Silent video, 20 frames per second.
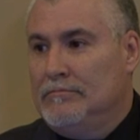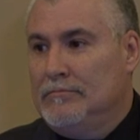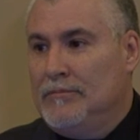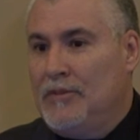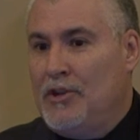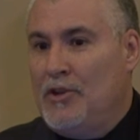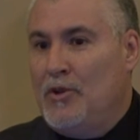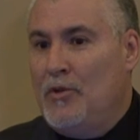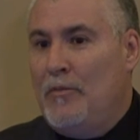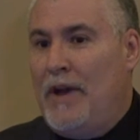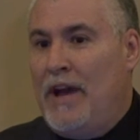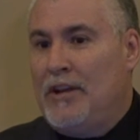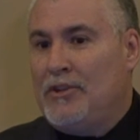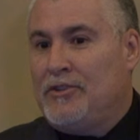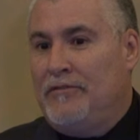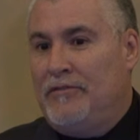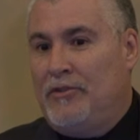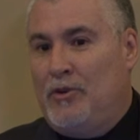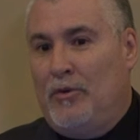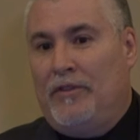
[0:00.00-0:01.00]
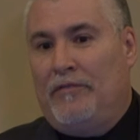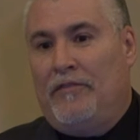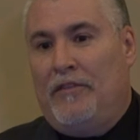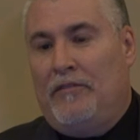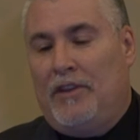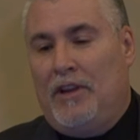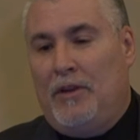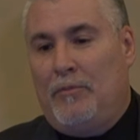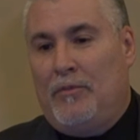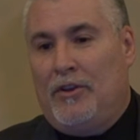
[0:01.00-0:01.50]
Can you imagine doing
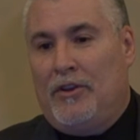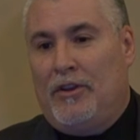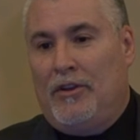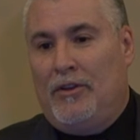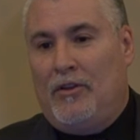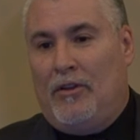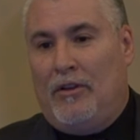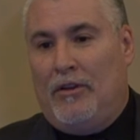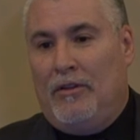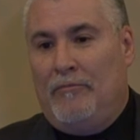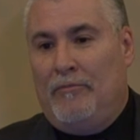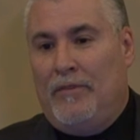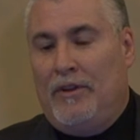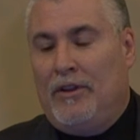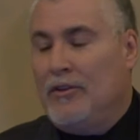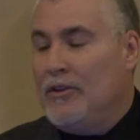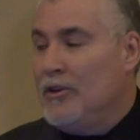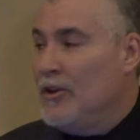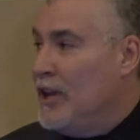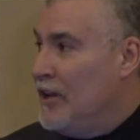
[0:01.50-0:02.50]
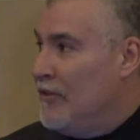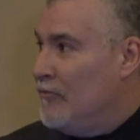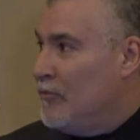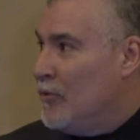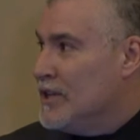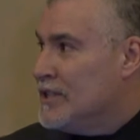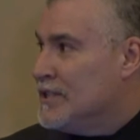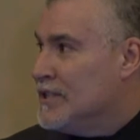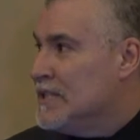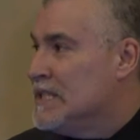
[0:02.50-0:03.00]
15 million
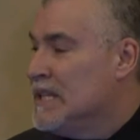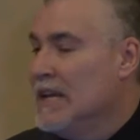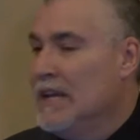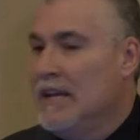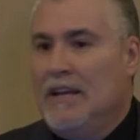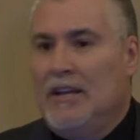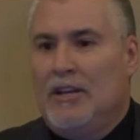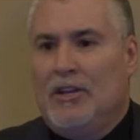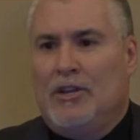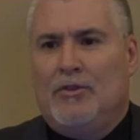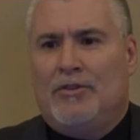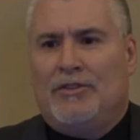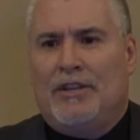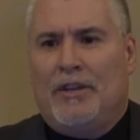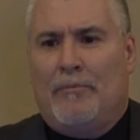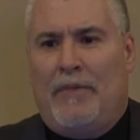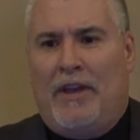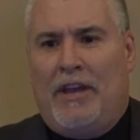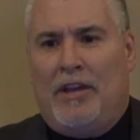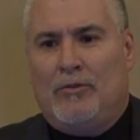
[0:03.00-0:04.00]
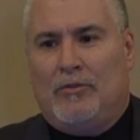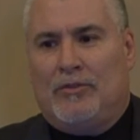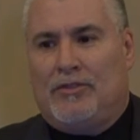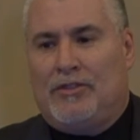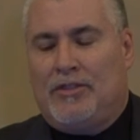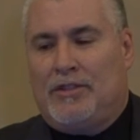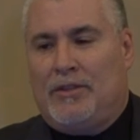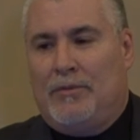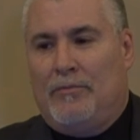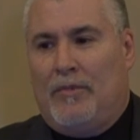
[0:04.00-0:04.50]
invoices using a manual
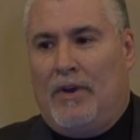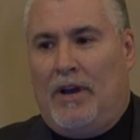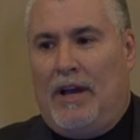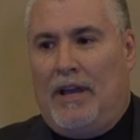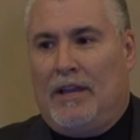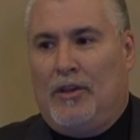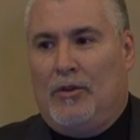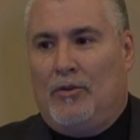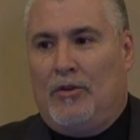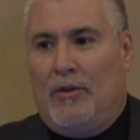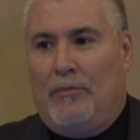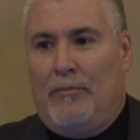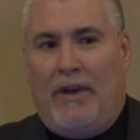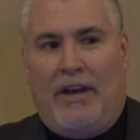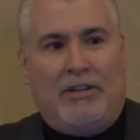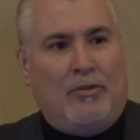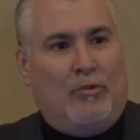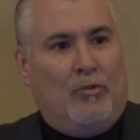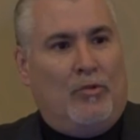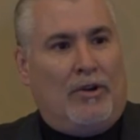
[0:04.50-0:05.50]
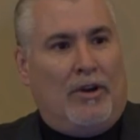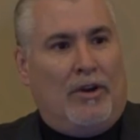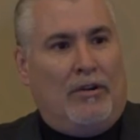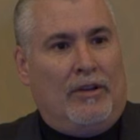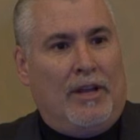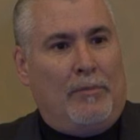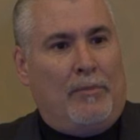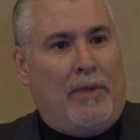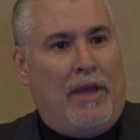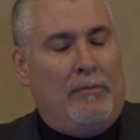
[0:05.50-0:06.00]
system? You can imagine what our
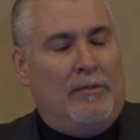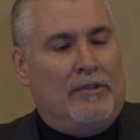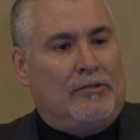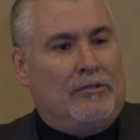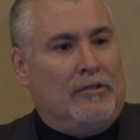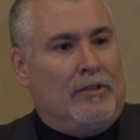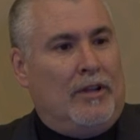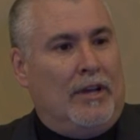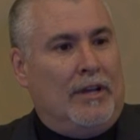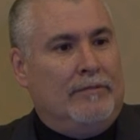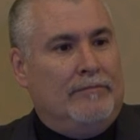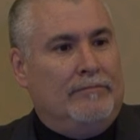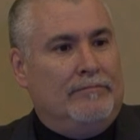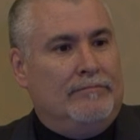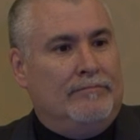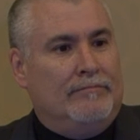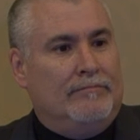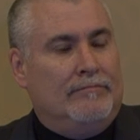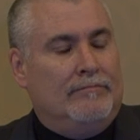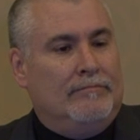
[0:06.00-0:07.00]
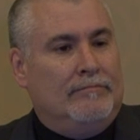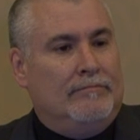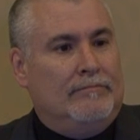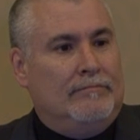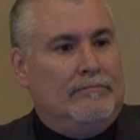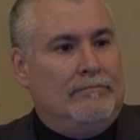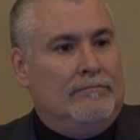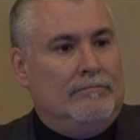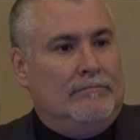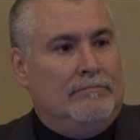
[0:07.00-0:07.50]
late payments look like.
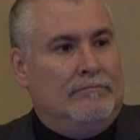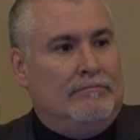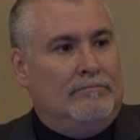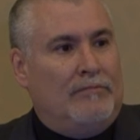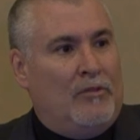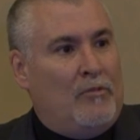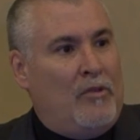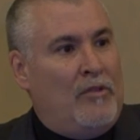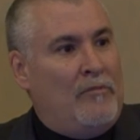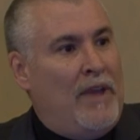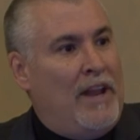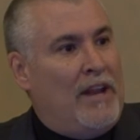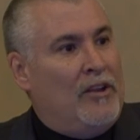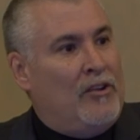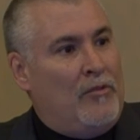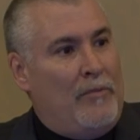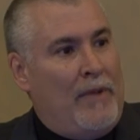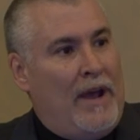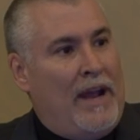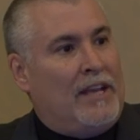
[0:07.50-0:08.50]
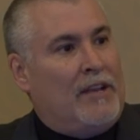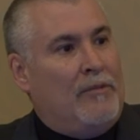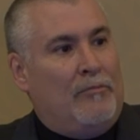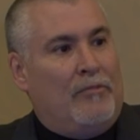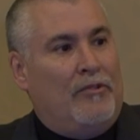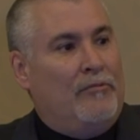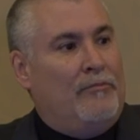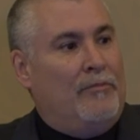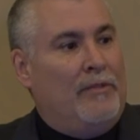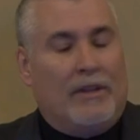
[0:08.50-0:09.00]
But we've made a dramatic
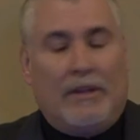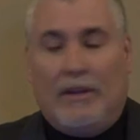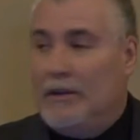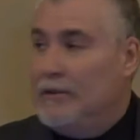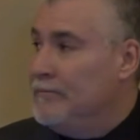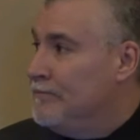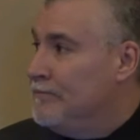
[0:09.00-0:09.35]
improvement there.